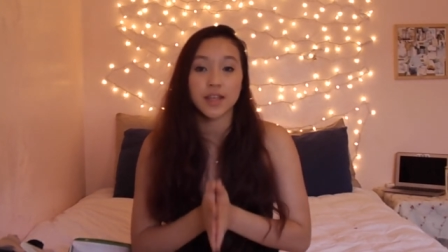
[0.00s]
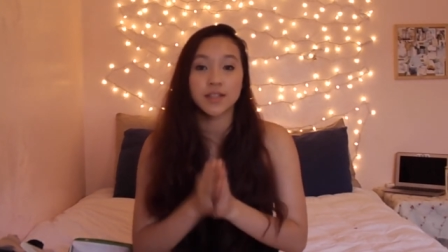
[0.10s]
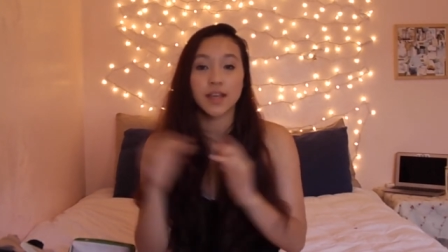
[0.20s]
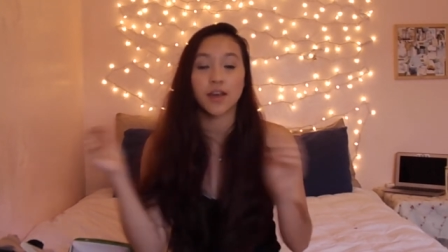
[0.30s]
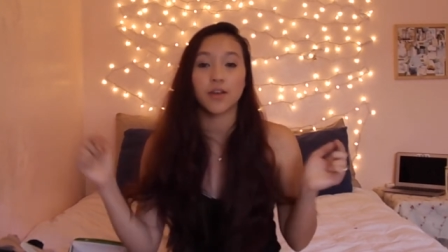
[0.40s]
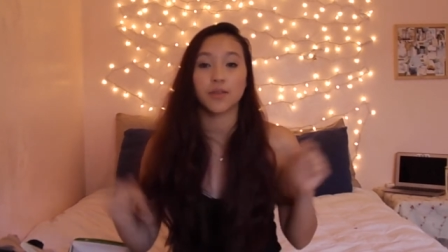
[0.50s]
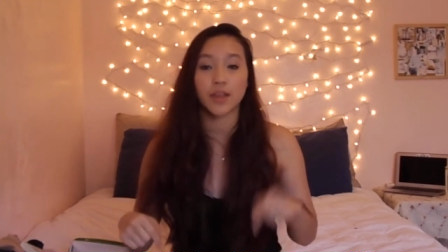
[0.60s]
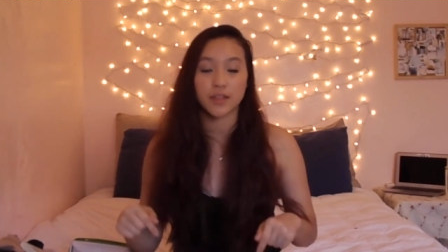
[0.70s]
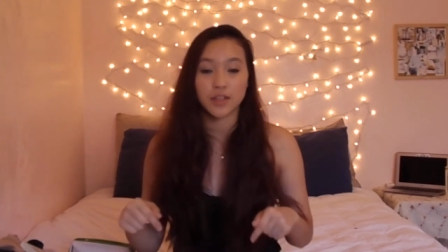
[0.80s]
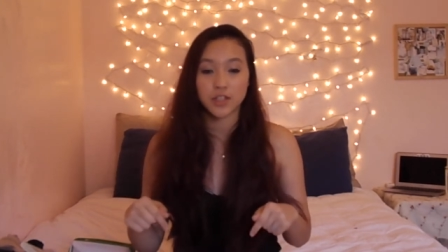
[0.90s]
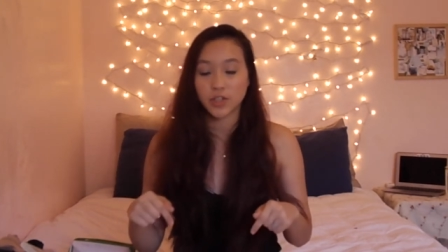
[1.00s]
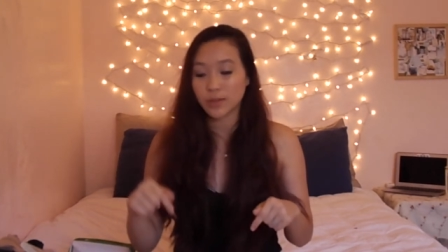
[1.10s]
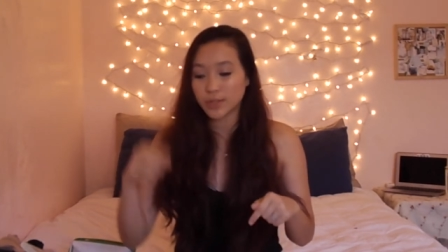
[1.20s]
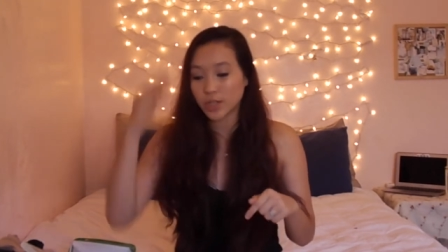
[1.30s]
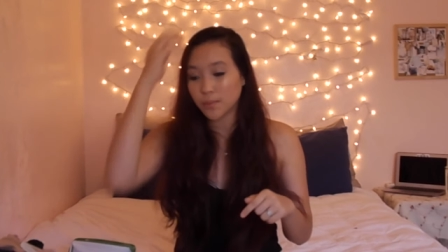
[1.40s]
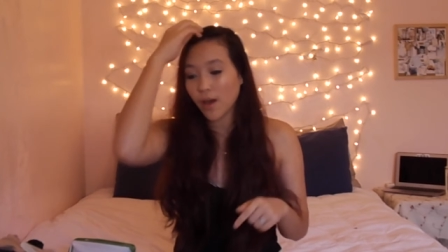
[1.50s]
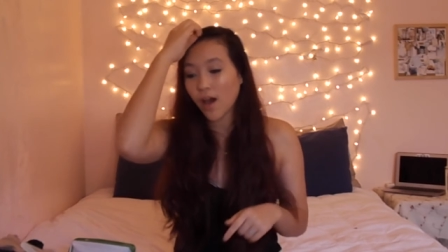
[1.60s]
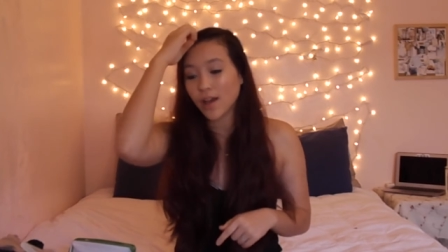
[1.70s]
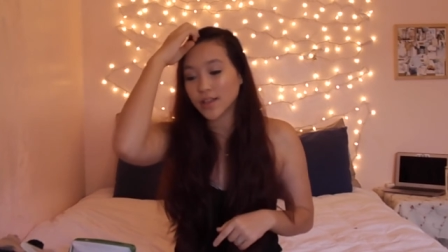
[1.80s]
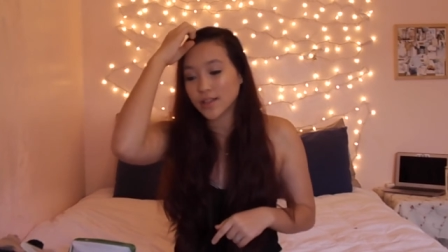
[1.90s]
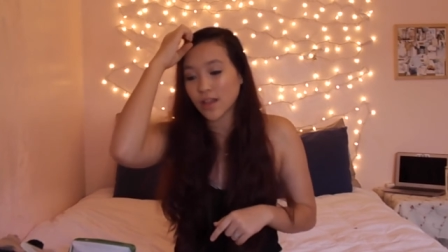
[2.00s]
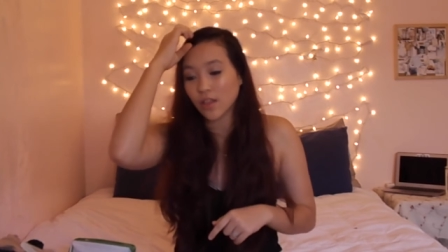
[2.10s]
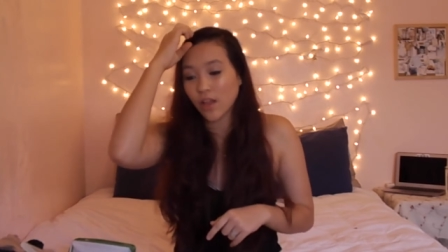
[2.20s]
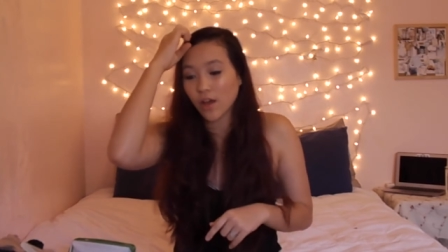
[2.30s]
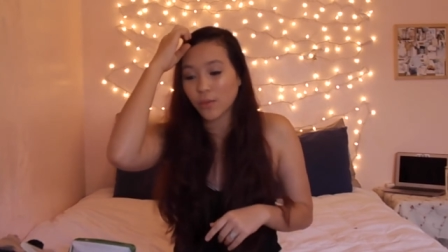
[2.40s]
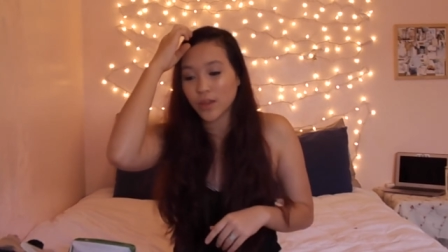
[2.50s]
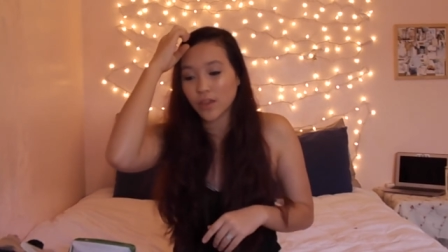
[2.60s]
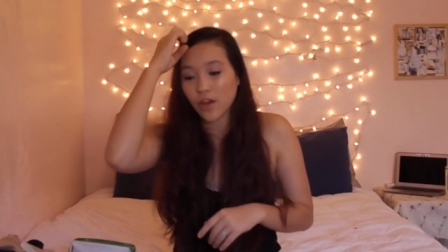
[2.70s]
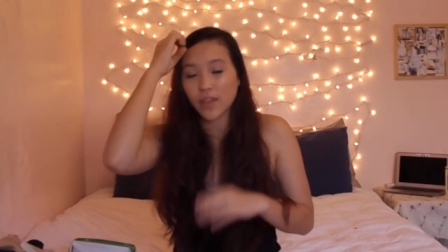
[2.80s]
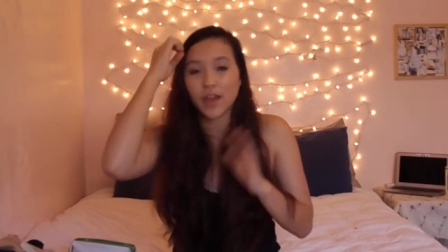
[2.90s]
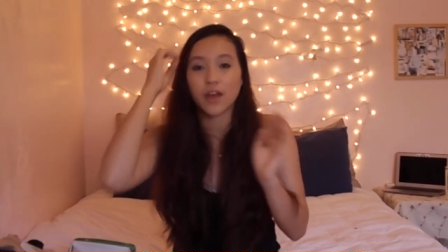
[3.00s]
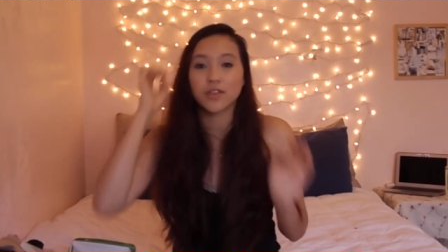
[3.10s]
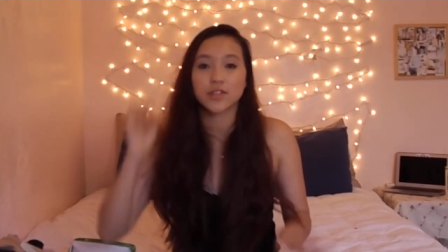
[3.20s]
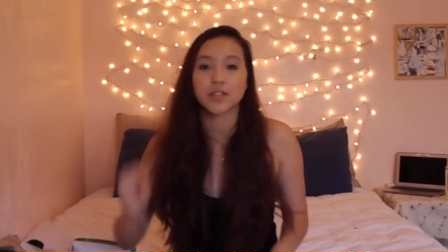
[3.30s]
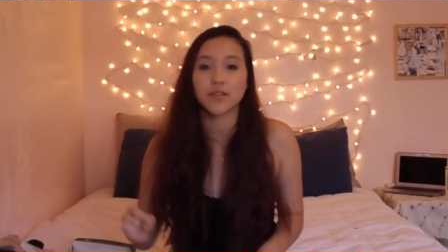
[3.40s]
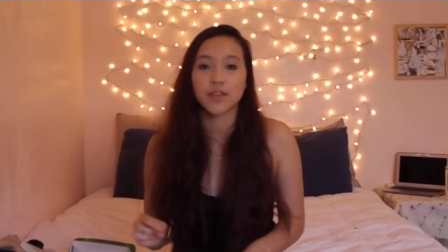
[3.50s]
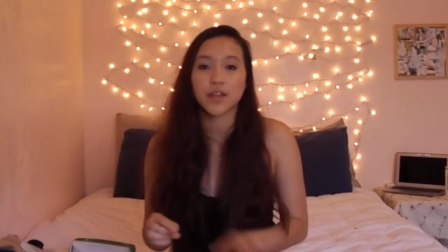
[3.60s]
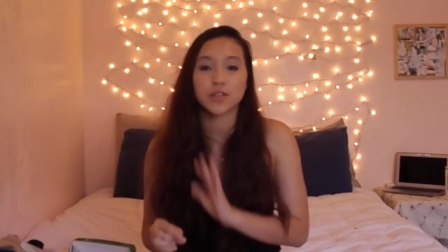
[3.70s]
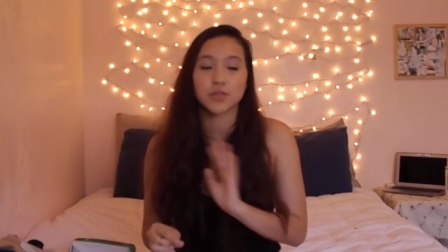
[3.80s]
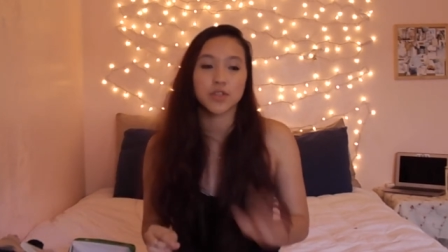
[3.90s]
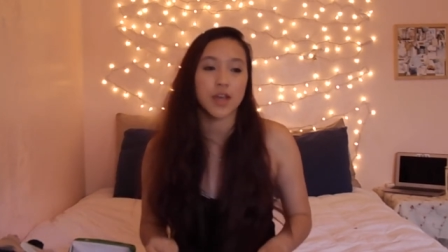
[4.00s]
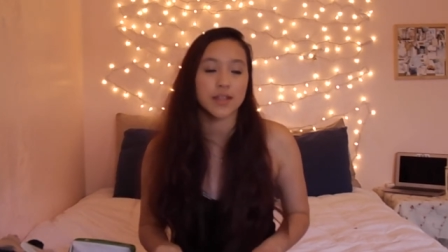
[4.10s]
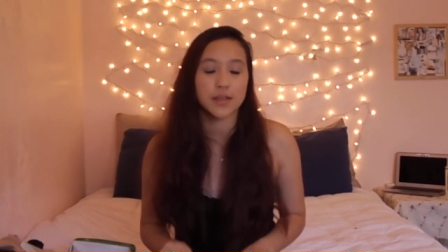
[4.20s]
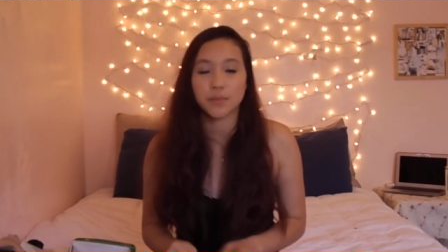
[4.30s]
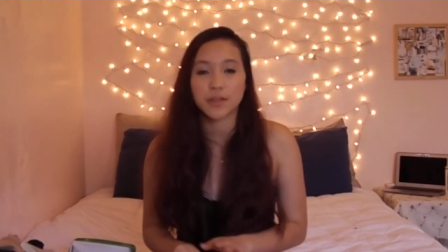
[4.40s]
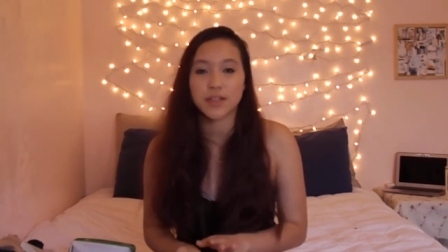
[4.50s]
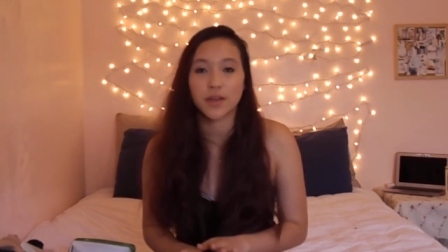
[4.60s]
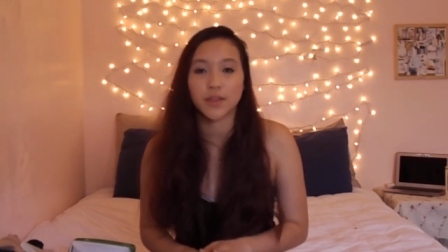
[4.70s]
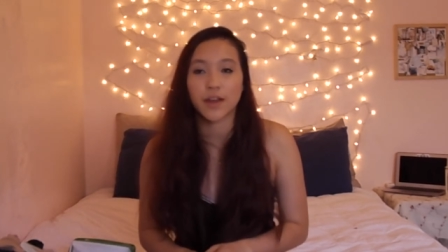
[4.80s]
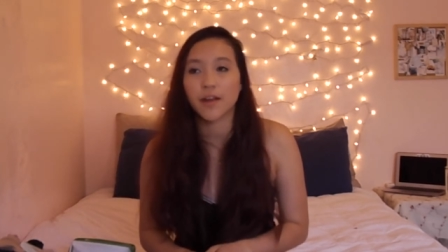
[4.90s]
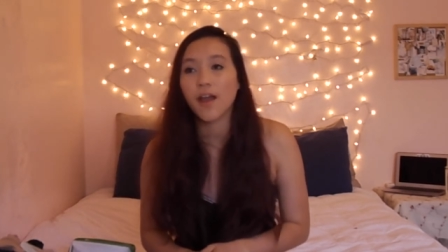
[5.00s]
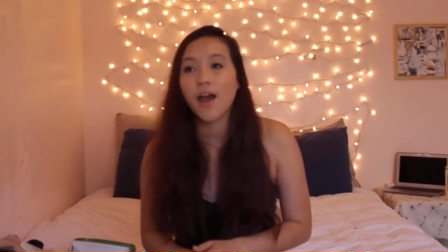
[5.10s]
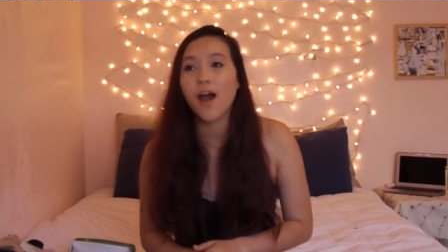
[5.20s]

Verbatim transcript: down in the description box along with all that other stuff that I told you guys I put down there.